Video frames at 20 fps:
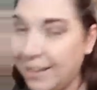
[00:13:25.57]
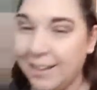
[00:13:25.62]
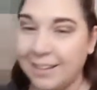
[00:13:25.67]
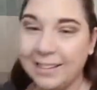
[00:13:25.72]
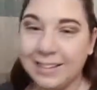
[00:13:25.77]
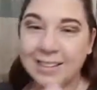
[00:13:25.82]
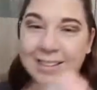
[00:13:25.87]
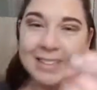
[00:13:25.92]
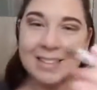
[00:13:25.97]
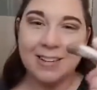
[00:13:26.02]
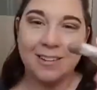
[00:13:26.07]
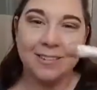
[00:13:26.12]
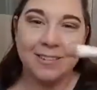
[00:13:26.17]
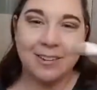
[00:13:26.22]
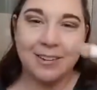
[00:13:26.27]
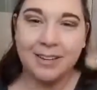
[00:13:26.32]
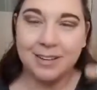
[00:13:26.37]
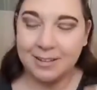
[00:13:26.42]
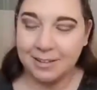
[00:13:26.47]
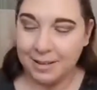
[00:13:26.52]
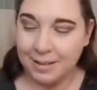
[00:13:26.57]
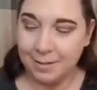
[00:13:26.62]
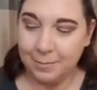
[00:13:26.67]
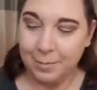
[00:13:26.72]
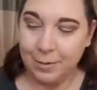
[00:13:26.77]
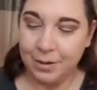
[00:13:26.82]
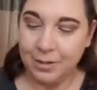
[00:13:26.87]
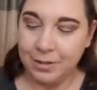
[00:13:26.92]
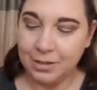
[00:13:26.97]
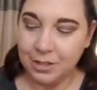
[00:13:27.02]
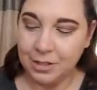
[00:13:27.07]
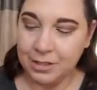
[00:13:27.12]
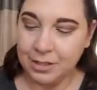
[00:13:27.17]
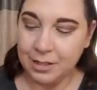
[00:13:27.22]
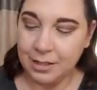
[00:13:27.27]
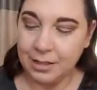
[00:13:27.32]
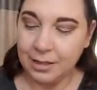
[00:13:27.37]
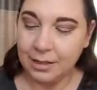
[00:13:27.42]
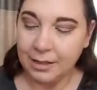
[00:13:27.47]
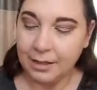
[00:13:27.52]
let's go in and put just a
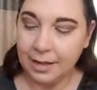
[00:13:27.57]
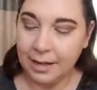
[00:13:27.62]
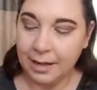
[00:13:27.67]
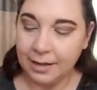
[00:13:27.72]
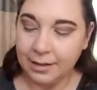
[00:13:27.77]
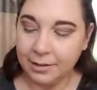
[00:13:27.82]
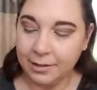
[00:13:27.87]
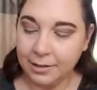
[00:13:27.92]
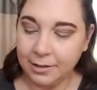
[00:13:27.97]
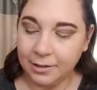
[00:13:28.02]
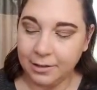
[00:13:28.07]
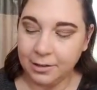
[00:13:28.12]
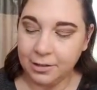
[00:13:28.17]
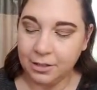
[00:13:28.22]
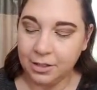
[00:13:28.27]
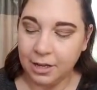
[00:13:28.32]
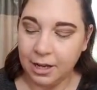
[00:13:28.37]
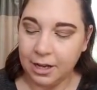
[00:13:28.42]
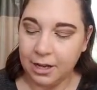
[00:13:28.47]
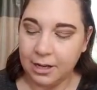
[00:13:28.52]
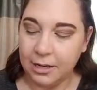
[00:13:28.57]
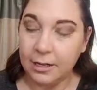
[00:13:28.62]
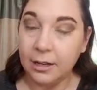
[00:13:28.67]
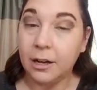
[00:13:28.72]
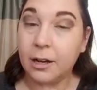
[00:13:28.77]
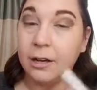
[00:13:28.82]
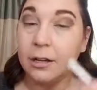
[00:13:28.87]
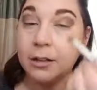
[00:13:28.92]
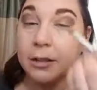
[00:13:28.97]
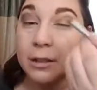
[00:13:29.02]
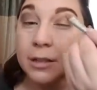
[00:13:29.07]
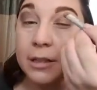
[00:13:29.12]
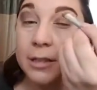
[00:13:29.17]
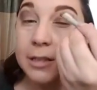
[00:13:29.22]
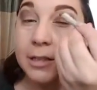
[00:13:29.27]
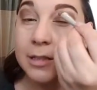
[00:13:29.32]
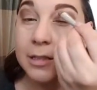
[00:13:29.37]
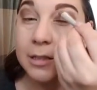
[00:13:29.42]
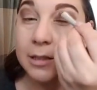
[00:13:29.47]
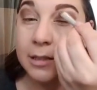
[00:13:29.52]
lighter shade on
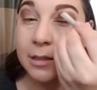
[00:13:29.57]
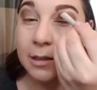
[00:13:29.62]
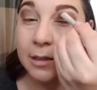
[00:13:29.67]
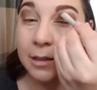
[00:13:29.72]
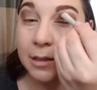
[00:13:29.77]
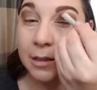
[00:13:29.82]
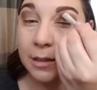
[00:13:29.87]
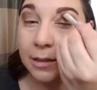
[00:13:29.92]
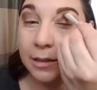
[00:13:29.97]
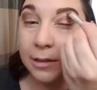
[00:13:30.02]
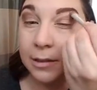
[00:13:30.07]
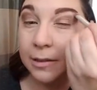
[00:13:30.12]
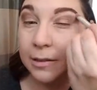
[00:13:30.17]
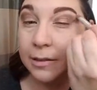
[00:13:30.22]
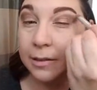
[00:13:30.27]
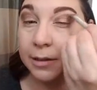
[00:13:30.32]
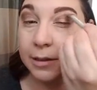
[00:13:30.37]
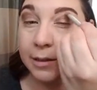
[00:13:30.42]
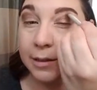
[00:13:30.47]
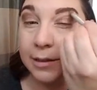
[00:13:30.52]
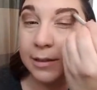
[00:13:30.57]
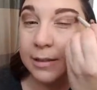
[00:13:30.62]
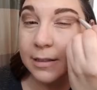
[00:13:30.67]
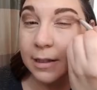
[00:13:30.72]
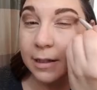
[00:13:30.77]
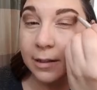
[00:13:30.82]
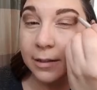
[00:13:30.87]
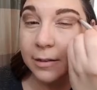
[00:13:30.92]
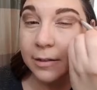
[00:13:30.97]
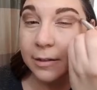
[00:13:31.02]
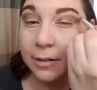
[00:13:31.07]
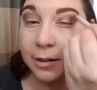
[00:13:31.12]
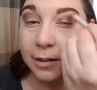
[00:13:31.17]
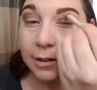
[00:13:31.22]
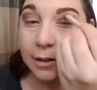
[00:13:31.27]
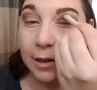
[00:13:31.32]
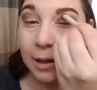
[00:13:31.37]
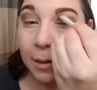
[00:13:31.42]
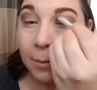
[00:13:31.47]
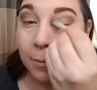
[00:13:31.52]
this crease underneath
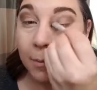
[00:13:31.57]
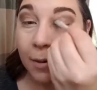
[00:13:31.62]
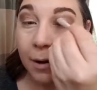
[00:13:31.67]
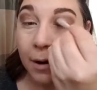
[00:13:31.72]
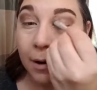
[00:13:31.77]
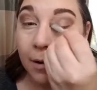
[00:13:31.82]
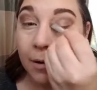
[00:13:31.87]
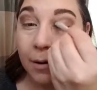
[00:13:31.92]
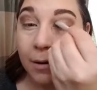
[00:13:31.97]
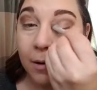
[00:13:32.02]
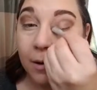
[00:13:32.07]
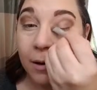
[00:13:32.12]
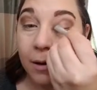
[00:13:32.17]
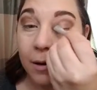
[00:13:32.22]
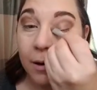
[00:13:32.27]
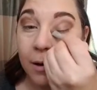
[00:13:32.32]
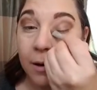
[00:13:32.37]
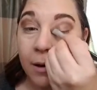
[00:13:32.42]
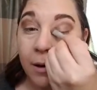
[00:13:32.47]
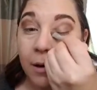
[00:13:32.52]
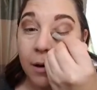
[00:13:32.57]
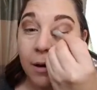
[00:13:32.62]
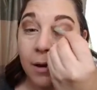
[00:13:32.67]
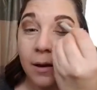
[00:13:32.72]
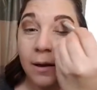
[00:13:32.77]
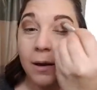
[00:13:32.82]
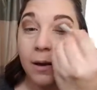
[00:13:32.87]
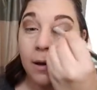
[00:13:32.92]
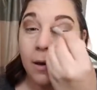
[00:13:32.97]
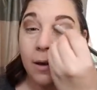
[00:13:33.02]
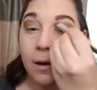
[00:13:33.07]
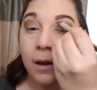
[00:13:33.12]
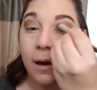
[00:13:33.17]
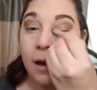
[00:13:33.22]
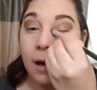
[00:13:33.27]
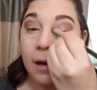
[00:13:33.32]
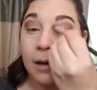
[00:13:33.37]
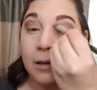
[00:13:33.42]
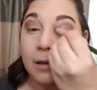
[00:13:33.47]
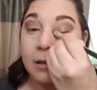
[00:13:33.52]
that brow.
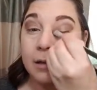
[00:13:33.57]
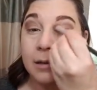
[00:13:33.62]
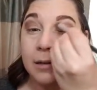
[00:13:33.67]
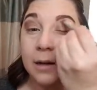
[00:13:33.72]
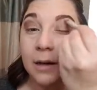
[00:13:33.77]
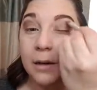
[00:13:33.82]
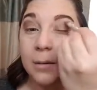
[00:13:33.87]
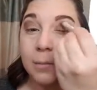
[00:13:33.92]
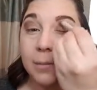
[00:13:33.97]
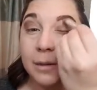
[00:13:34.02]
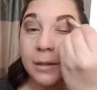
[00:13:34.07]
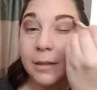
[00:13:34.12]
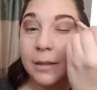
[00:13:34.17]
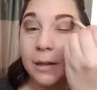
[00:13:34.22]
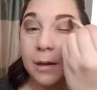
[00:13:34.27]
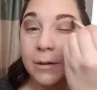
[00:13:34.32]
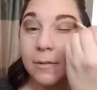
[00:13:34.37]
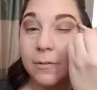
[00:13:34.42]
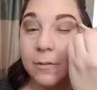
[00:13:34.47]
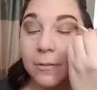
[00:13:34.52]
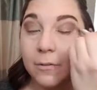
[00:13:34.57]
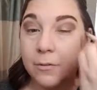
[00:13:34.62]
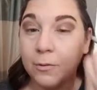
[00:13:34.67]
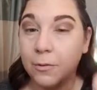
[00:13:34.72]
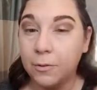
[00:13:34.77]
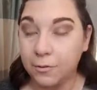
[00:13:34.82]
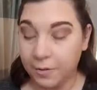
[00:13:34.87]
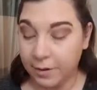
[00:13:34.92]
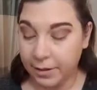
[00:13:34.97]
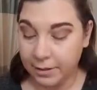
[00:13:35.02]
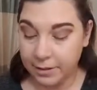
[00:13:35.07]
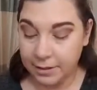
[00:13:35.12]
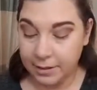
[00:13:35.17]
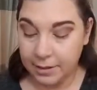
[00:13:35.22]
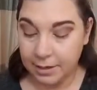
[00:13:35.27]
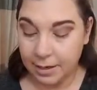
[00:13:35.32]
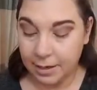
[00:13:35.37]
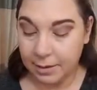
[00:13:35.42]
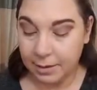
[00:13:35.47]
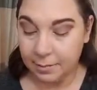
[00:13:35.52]
I did not mean to go for full face
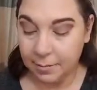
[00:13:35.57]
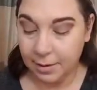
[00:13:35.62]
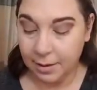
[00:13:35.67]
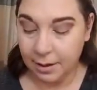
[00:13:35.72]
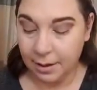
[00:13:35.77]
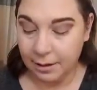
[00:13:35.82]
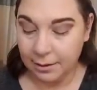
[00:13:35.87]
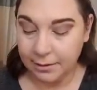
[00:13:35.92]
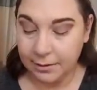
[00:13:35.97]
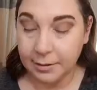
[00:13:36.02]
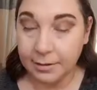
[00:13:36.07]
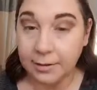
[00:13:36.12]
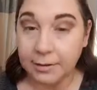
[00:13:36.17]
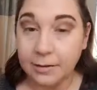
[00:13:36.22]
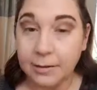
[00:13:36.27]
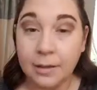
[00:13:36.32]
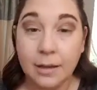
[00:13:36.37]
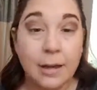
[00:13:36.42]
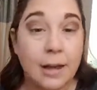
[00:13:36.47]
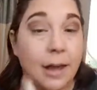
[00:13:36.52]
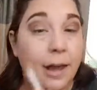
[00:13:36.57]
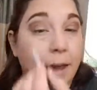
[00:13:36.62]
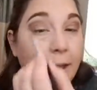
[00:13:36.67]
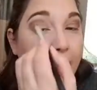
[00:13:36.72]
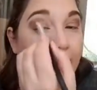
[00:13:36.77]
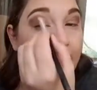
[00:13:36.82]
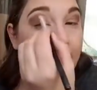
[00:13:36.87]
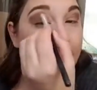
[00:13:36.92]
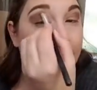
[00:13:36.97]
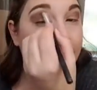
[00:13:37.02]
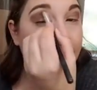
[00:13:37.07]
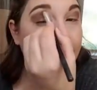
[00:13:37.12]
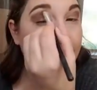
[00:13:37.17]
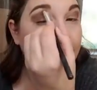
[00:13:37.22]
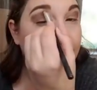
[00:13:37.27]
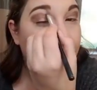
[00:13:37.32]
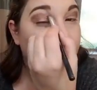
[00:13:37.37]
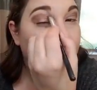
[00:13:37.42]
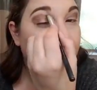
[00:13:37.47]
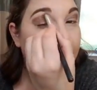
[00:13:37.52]
today, but hey,
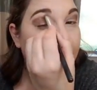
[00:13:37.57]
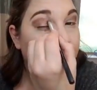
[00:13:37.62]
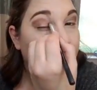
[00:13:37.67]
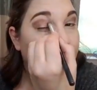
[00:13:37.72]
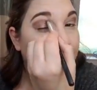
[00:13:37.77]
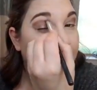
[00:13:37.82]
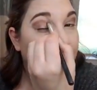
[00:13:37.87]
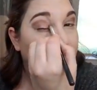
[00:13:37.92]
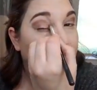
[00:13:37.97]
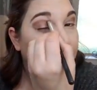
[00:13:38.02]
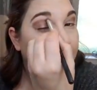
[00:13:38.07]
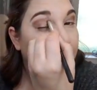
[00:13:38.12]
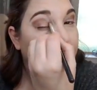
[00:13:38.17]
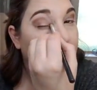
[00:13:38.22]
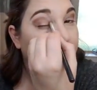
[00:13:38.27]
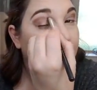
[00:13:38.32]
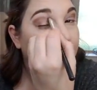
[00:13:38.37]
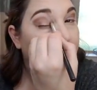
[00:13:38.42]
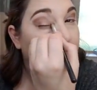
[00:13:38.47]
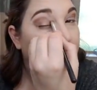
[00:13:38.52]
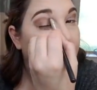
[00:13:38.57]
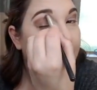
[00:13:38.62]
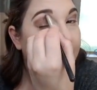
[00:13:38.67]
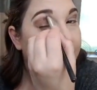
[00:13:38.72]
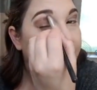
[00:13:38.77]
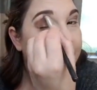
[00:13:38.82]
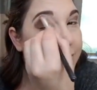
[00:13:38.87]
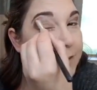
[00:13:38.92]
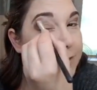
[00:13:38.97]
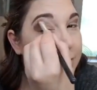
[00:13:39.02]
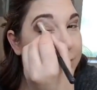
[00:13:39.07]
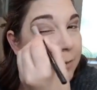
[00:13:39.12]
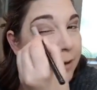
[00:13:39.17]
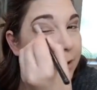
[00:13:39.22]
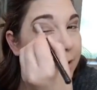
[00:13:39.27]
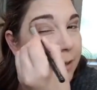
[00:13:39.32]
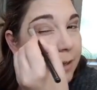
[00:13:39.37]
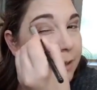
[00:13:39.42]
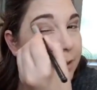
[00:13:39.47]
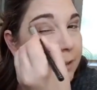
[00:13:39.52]
if it's
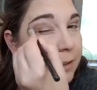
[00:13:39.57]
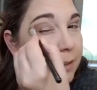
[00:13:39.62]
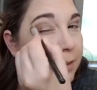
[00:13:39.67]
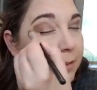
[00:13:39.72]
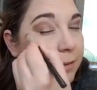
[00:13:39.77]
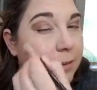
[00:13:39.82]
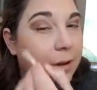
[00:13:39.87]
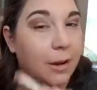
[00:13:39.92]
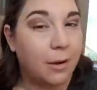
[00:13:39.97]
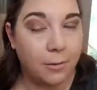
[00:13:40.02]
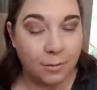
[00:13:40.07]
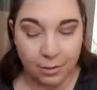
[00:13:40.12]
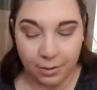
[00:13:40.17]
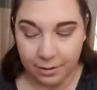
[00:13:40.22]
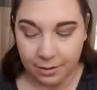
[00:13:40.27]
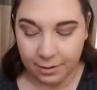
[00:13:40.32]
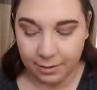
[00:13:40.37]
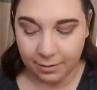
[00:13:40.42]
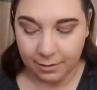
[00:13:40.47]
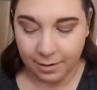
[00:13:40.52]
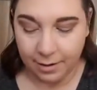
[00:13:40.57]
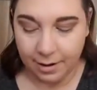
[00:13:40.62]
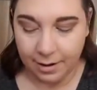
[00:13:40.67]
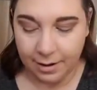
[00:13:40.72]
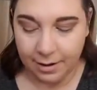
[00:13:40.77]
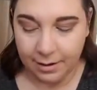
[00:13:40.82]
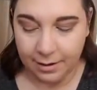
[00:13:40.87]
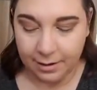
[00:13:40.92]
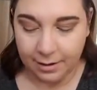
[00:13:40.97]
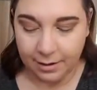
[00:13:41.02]
working, you go with it, right?